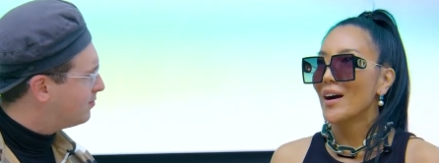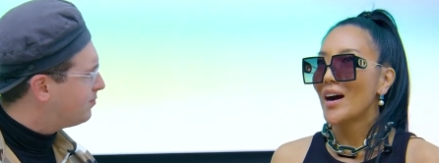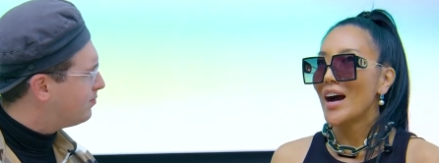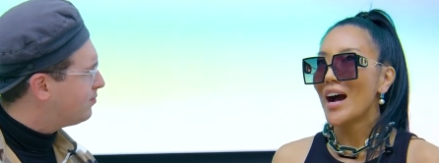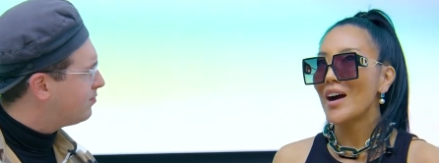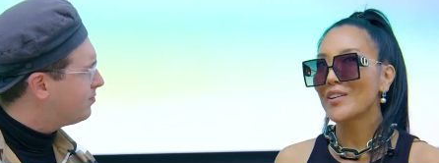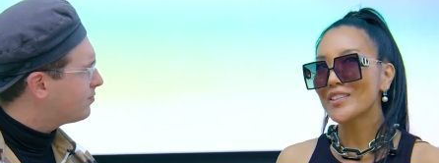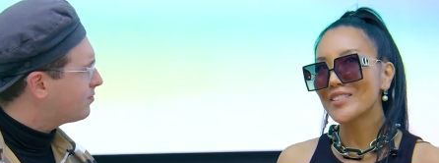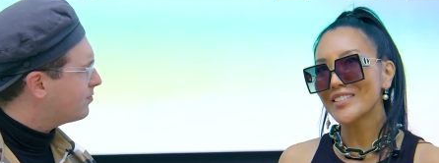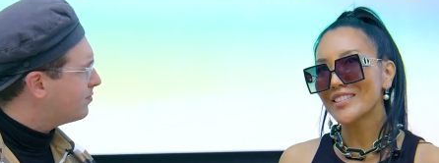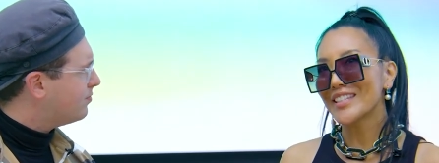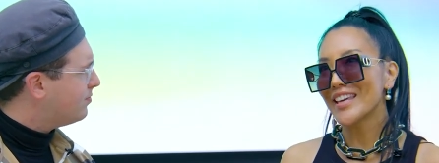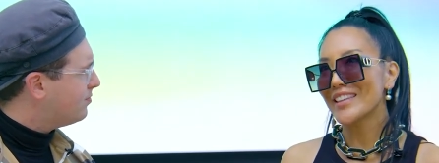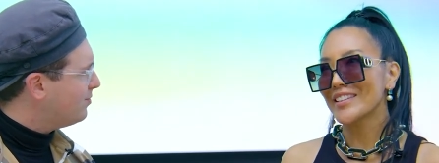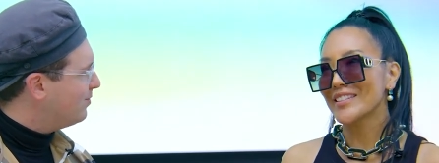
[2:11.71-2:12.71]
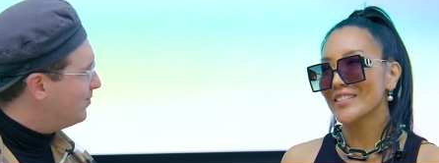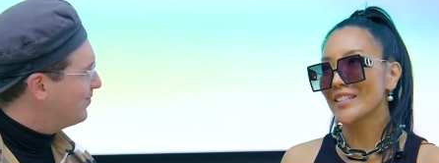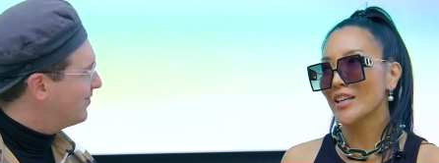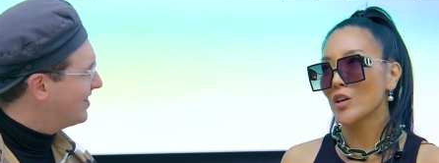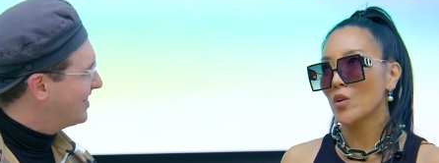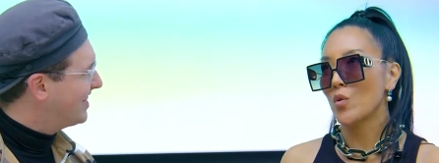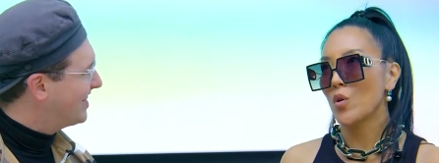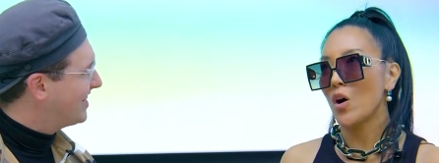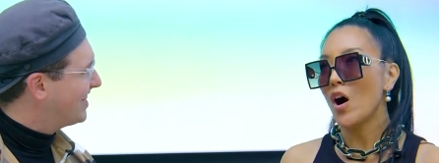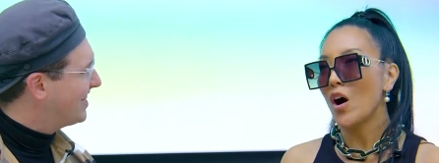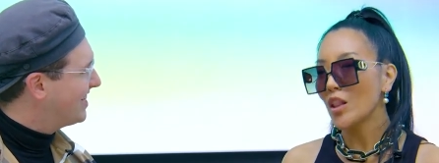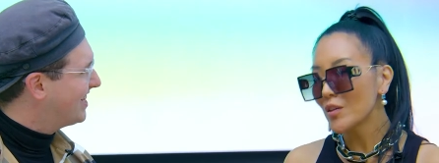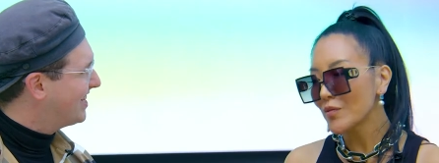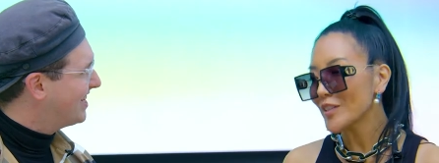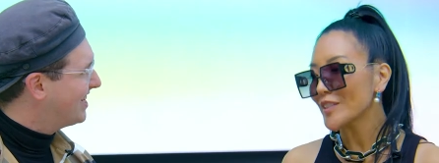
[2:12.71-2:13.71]
Speaker 1: how can you say this? Like,
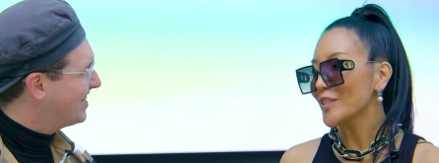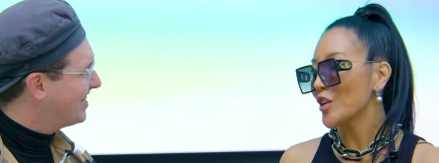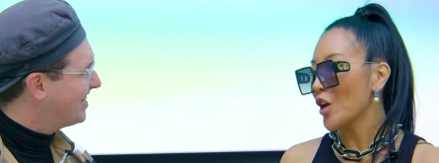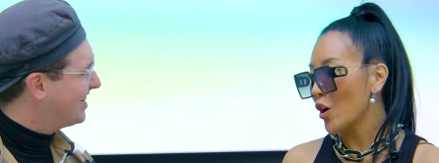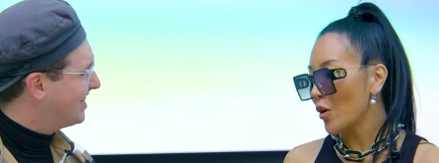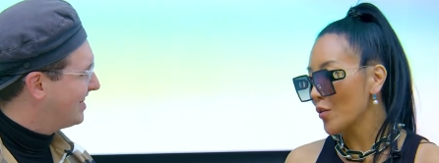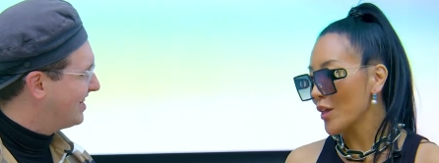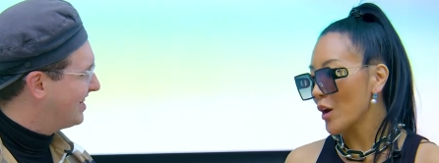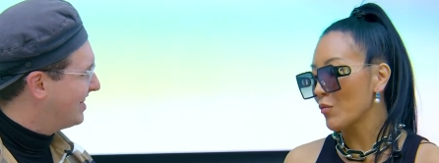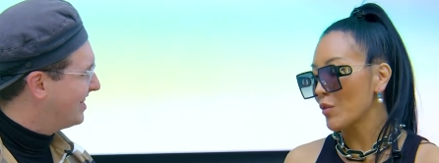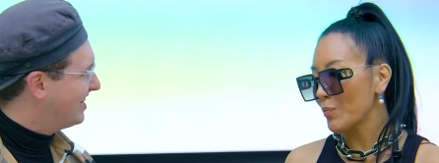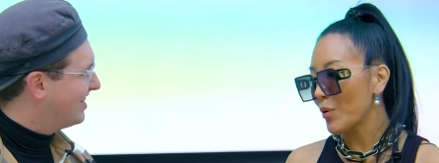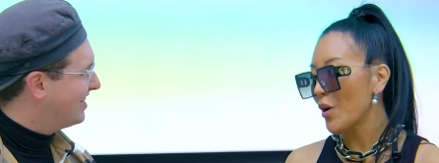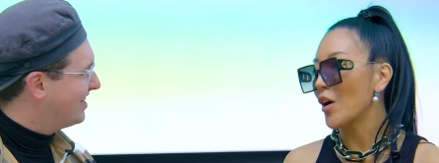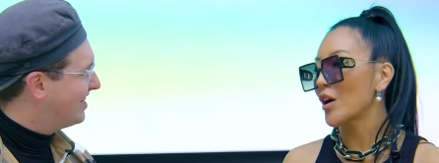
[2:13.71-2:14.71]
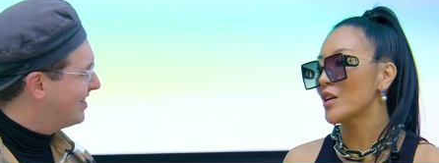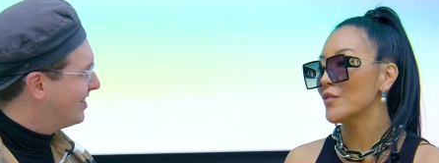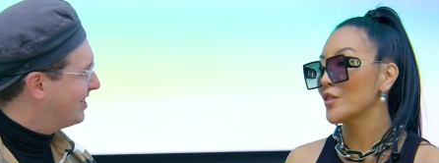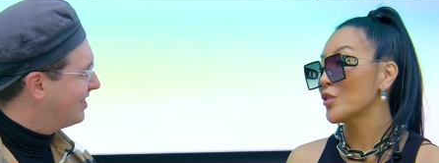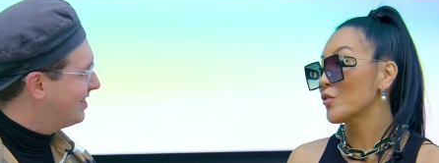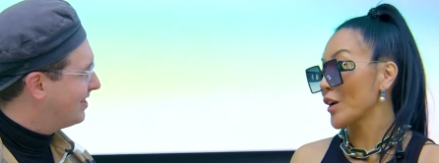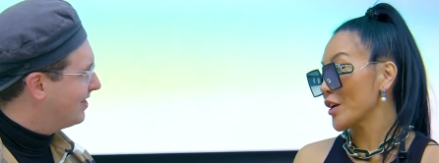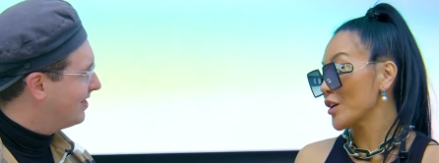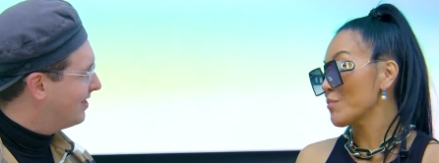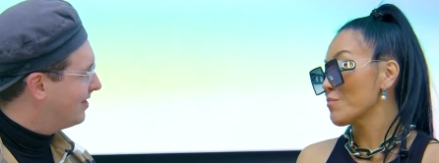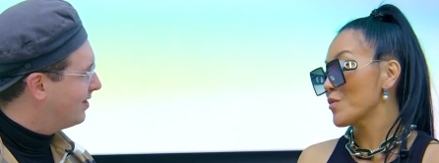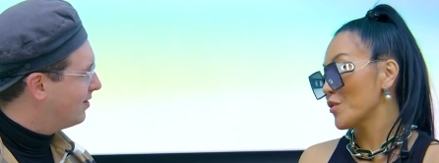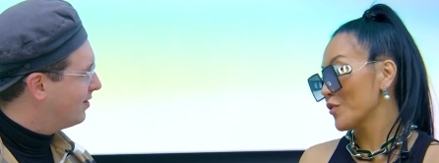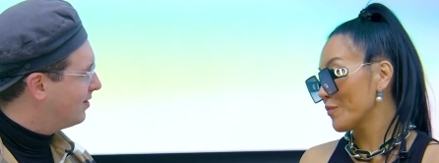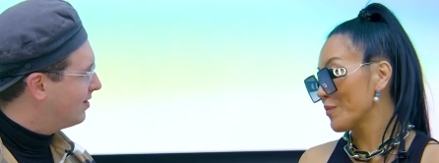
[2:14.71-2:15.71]
all of us know that we're part of a greater
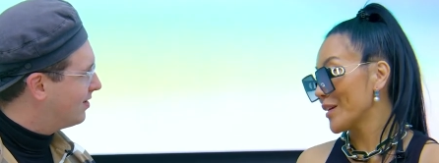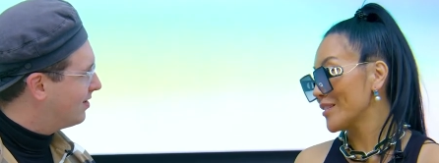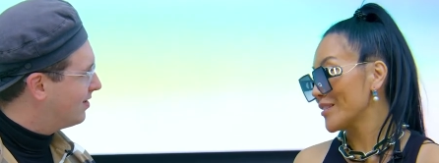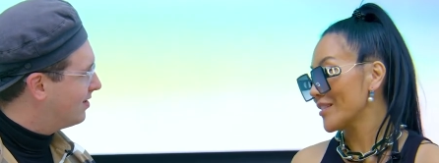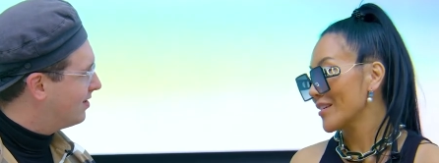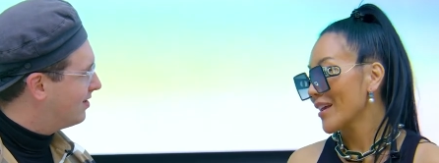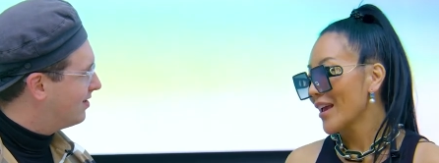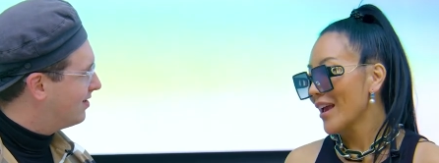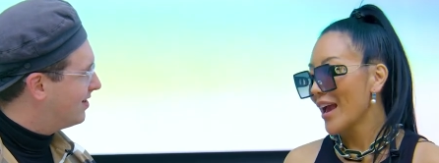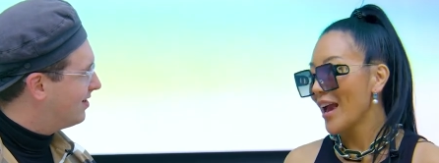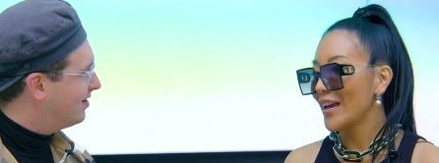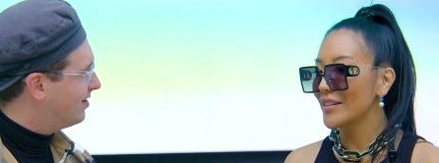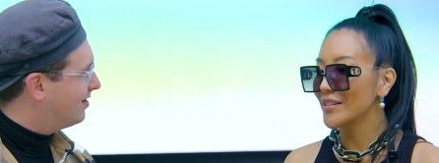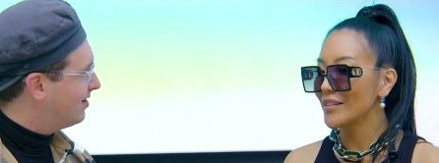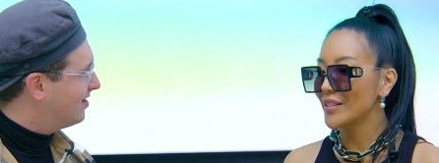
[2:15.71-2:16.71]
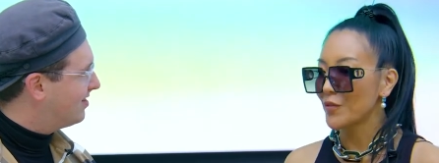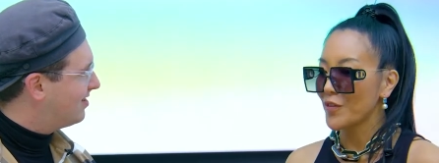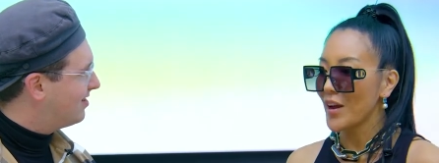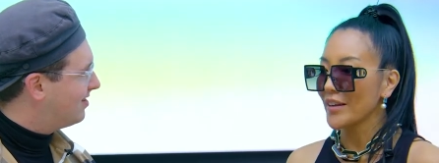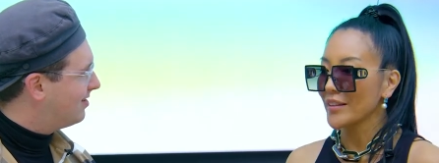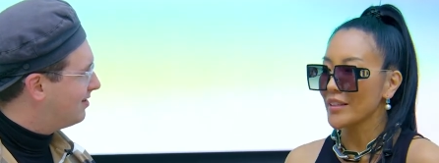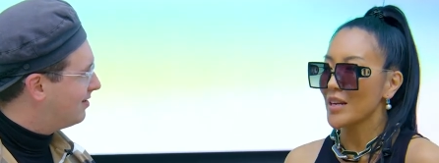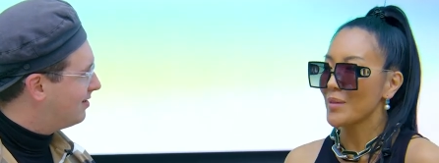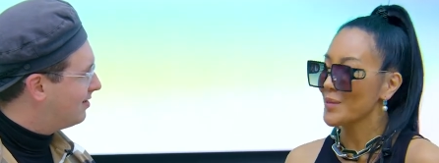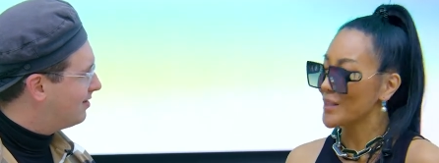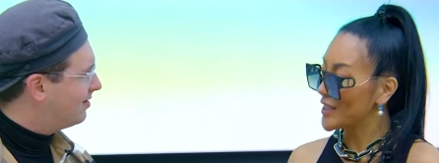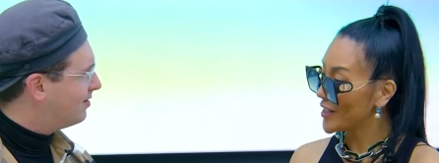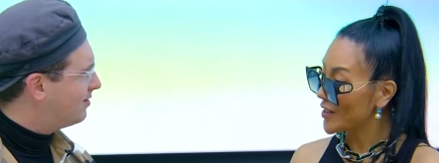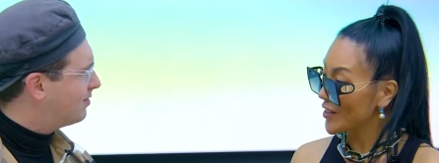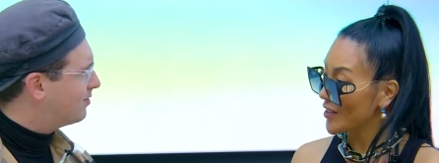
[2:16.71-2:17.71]
movement. And the fact that I'm
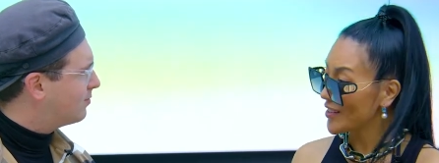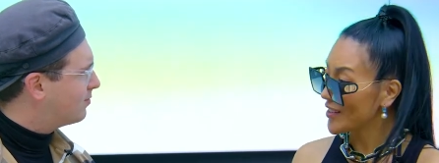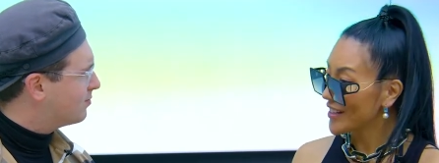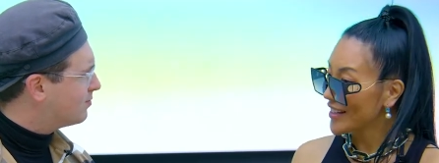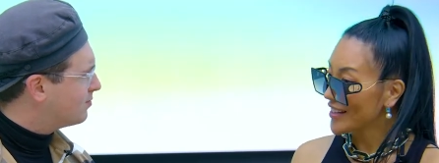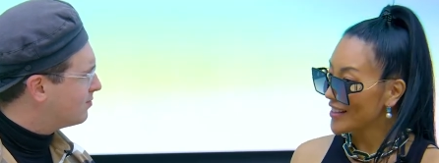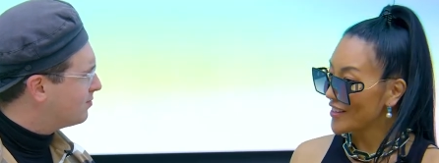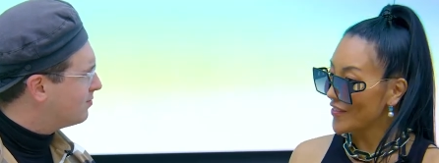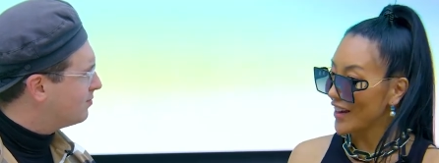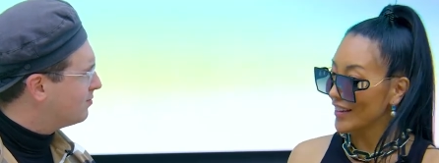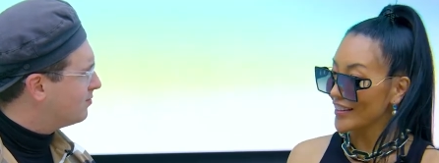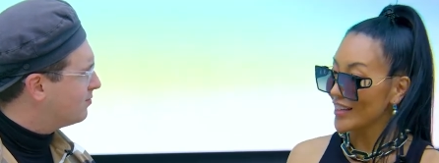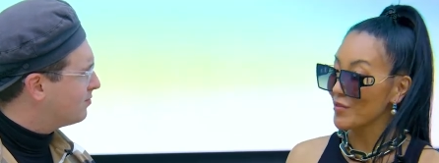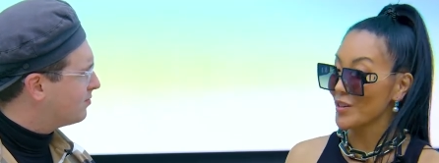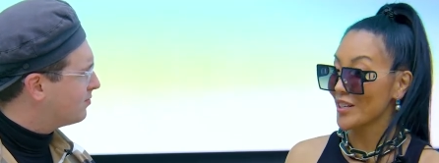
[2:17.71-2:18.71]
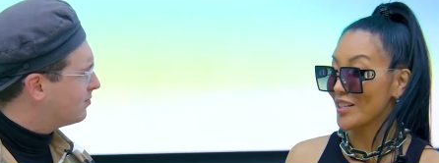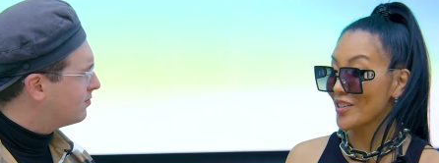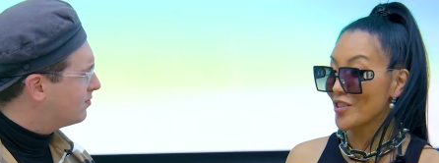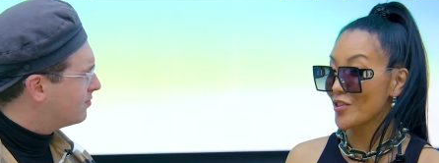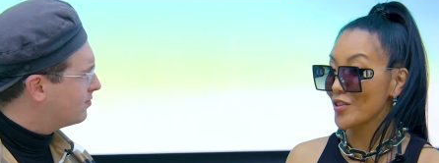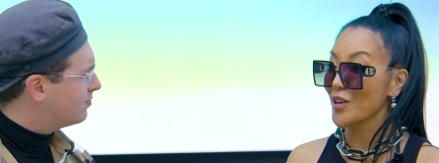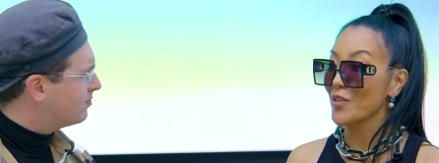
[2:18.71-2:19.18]
here, the fact that we're here during a